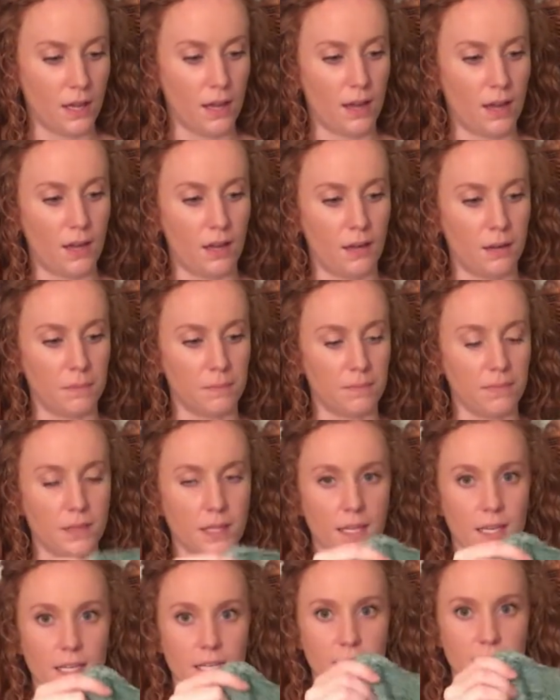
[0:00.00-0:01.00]

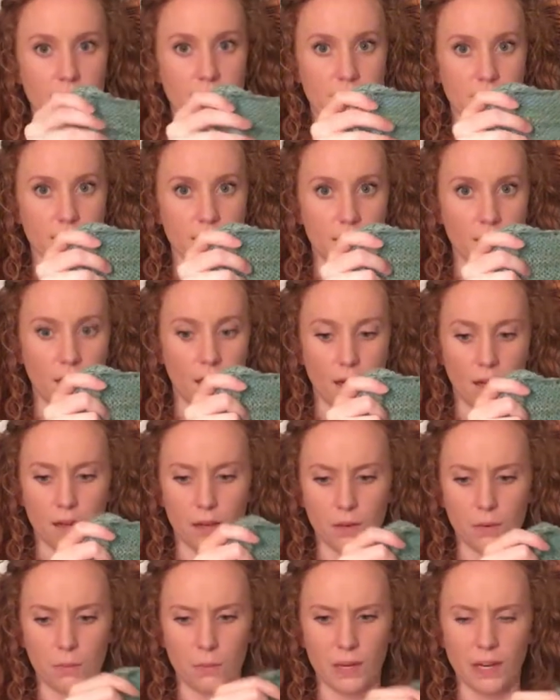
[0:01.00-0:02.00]
It is
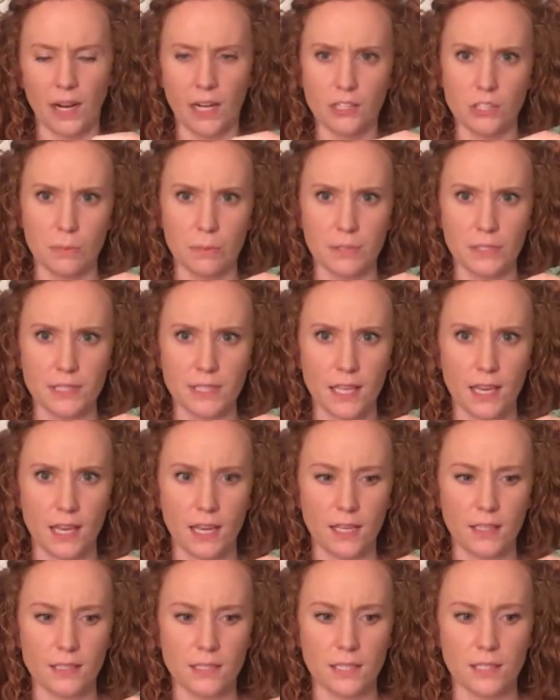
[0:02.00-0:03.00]

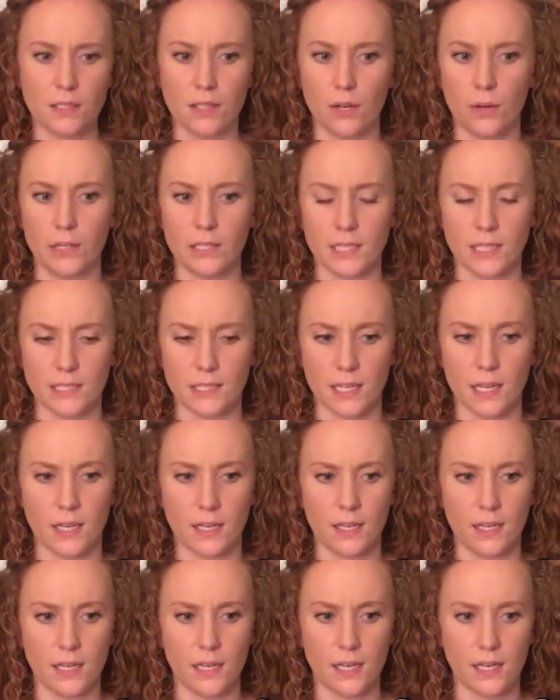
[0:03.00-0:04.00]
100%, no it
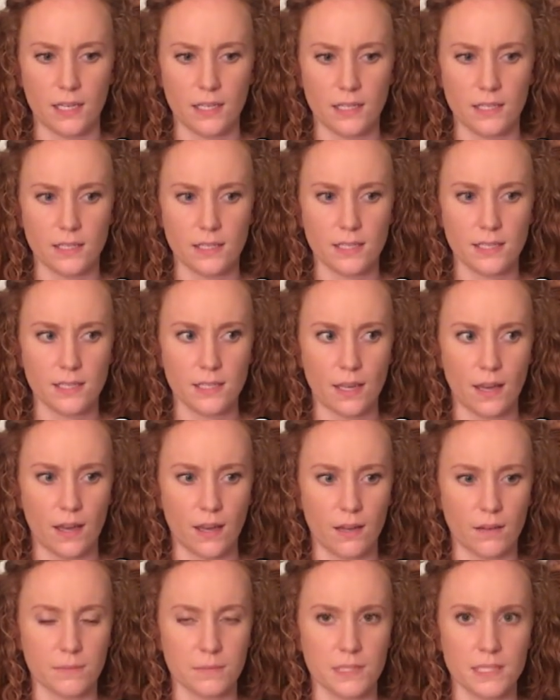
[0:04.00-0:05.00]
isn't, it is
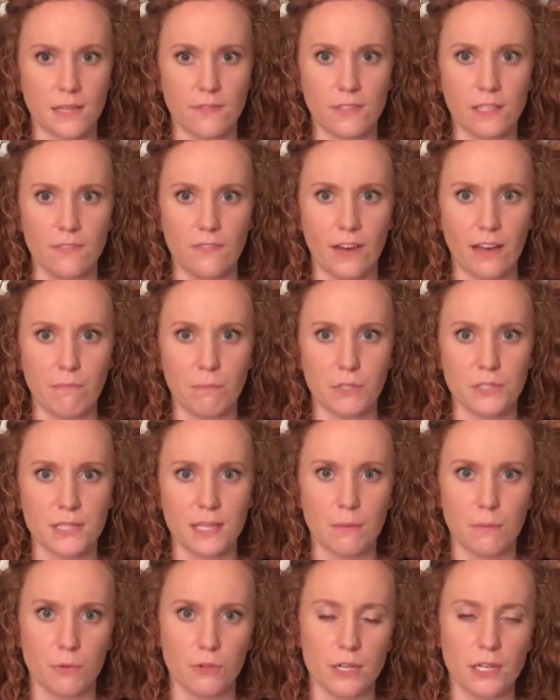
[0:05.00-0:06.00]

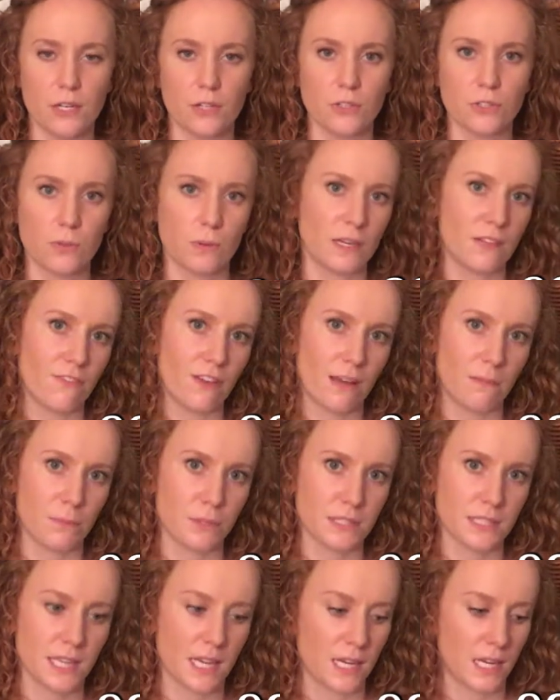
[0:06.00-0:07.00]
75% merino,
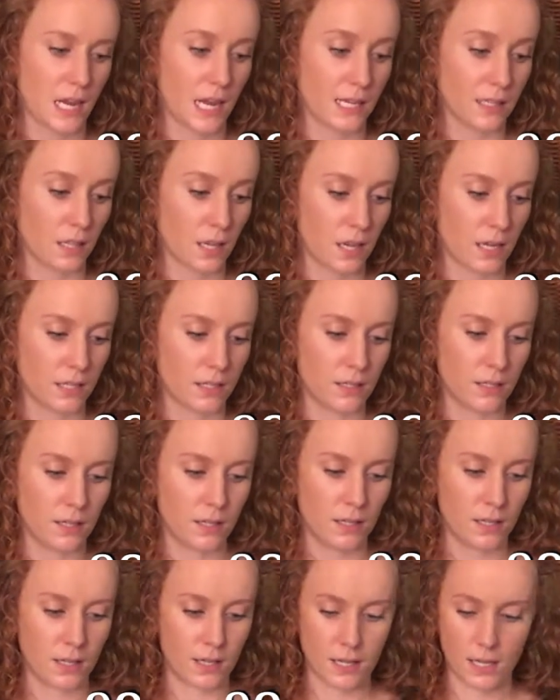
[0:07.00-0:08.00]
25% nylon,
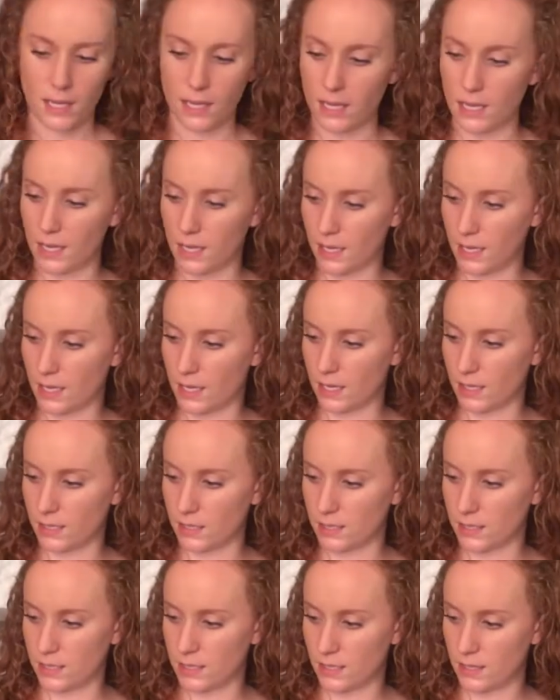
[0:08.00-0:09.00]

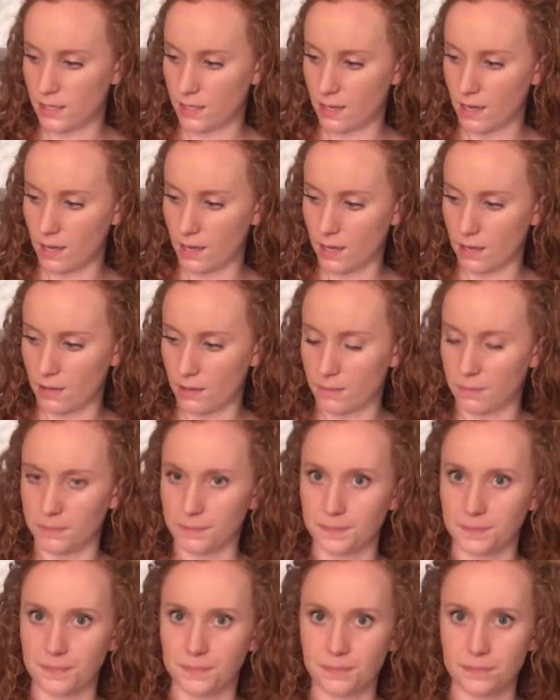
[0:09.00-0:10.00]
and
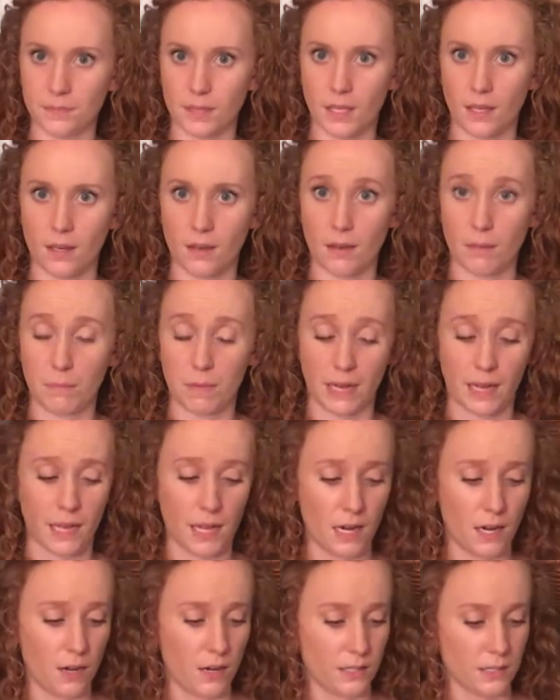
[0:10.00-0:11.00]
my
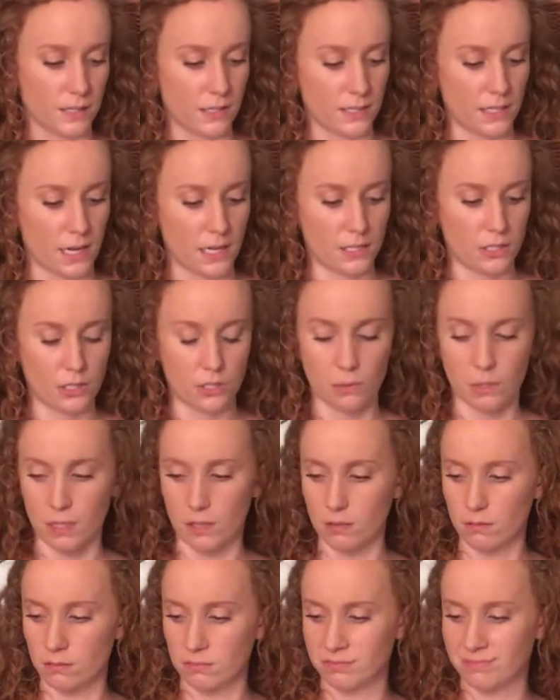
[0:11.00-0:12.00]
hair is attached to it.